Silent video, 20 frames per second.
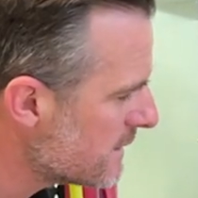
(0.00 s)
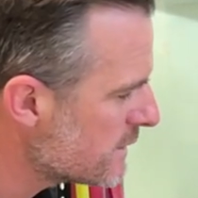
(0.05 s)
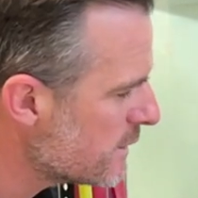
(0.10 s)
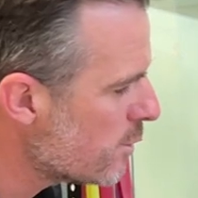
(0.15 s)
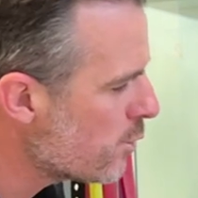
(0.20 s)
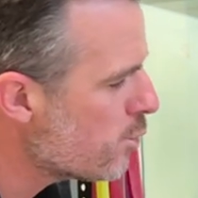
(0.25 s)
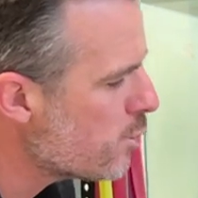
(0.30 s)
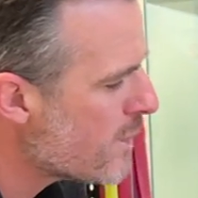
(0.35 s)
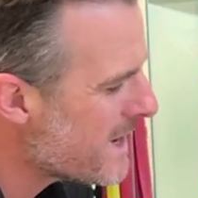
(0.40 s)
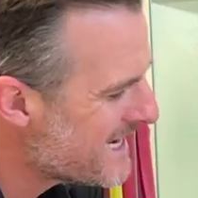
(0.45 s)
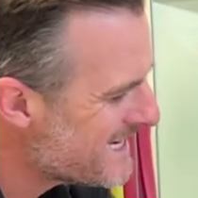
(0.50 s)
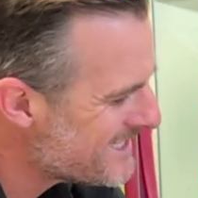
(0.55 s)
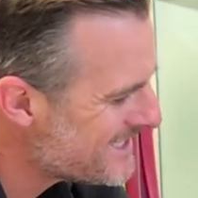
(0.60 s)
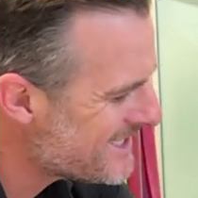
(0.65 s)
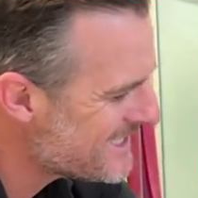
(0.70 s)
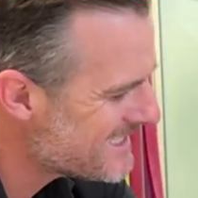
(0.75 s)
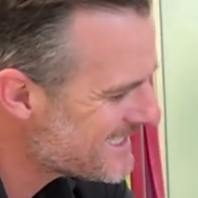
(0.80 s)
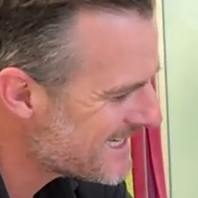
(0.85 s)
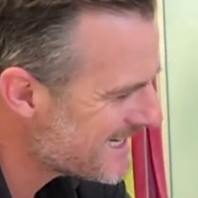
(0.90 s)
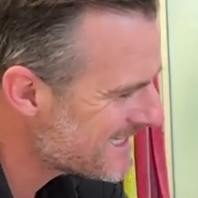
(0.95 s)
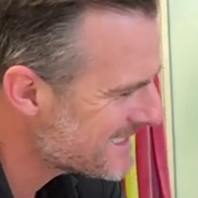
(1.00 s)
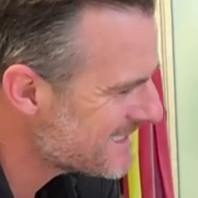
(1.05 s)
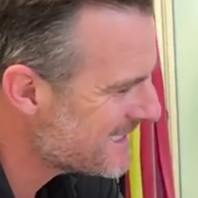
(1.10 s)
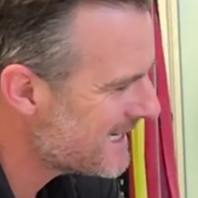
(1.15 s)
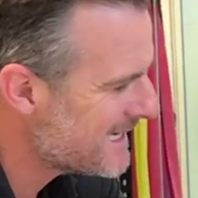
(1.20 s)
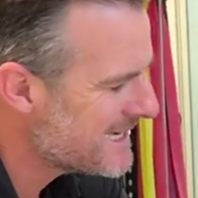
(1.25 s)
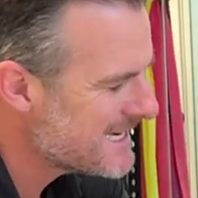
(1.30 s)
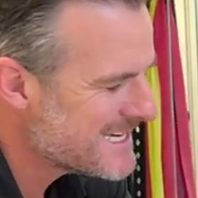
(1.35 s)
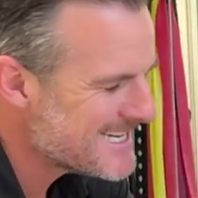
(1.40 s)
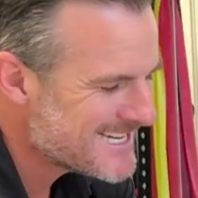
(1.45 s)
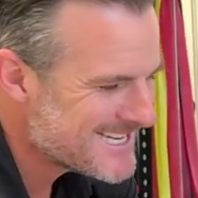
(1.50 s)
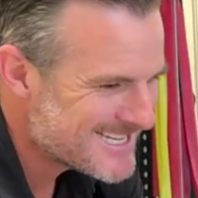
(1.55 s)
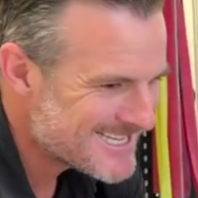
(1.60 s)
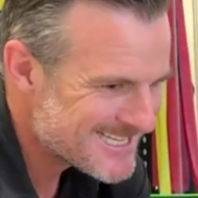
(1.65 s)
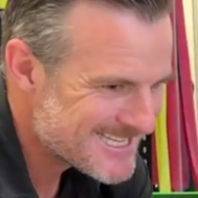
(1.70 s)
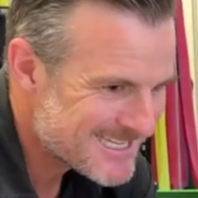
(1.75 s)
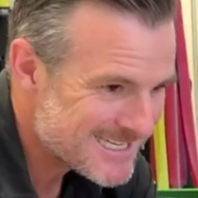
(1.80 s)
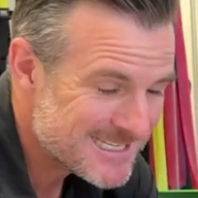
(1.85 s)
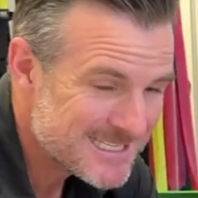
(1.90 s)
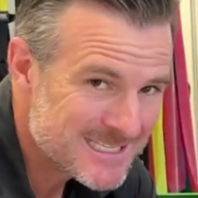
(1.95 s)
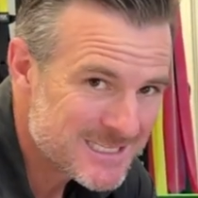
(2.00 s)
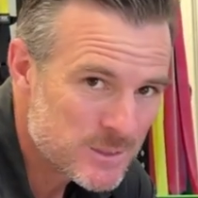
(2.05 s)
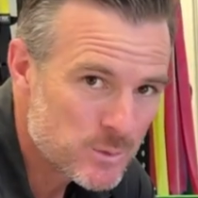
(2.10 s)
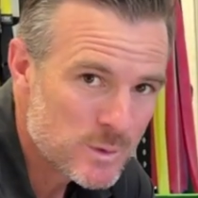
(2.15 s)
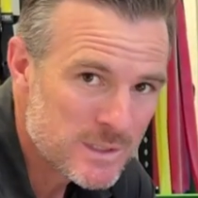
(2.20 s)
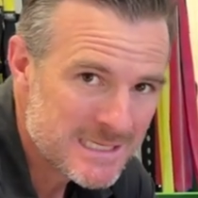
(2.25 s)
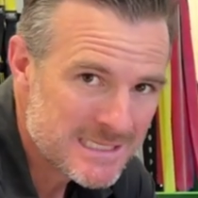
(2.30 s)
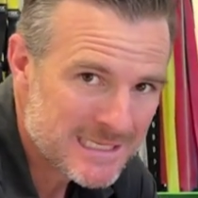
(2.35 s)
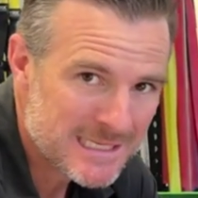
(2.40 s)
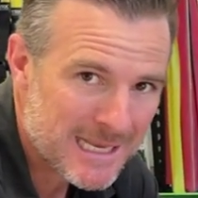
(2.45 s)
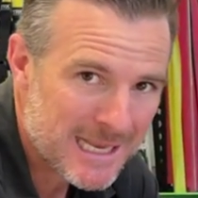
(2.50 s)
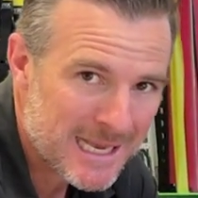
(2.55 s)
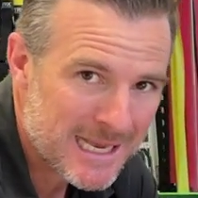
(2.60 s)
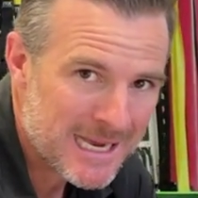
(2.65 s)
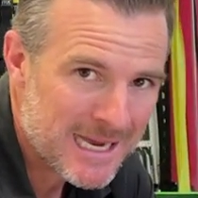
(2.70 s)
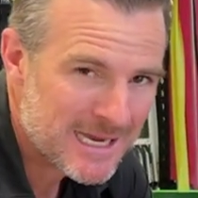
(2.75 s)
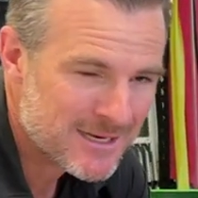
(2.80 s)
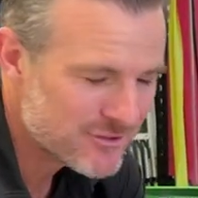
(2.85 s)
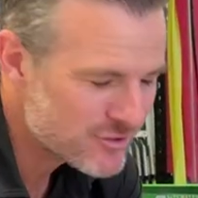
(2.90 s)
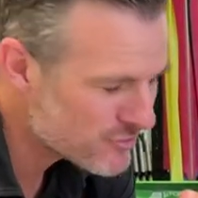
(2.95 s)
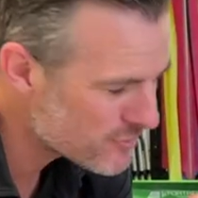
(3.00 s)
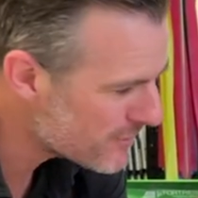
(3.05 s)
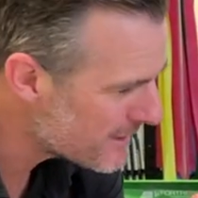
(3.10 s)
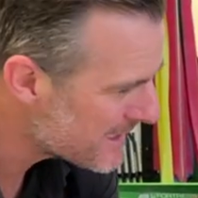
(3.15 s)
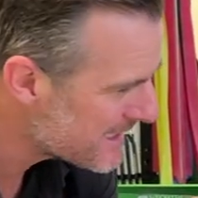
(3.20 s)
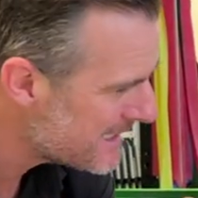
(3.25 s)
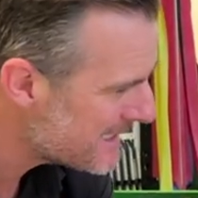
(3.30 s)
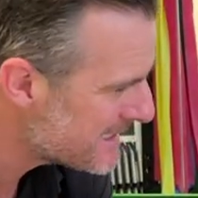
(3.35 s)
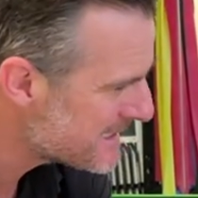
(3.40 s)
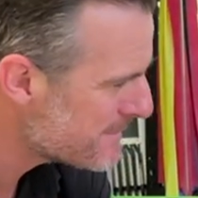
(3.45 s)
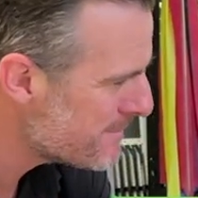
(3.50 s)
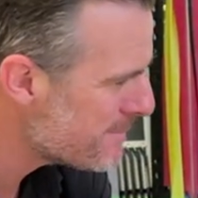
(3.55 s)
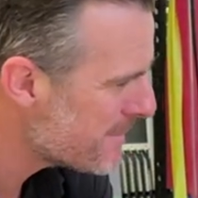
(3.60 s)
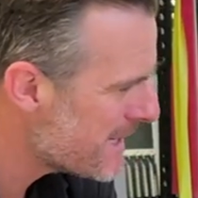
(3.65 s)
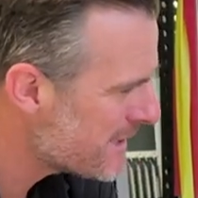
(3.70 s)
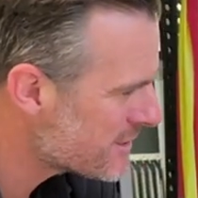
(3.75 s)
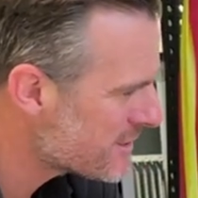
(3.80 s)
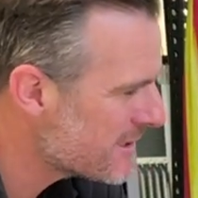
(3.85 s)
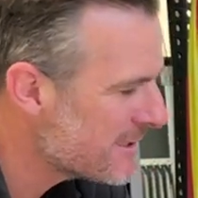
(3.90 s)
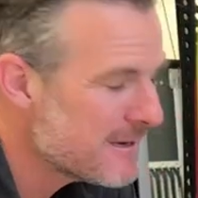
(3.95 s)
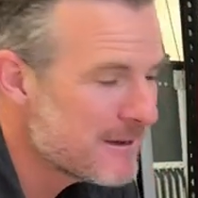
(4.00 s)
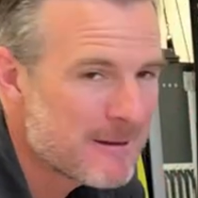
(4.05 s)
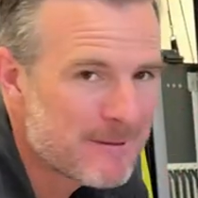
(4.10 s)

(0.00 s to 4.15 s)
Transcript: So when she does that, she's squeezing hard to try and get as much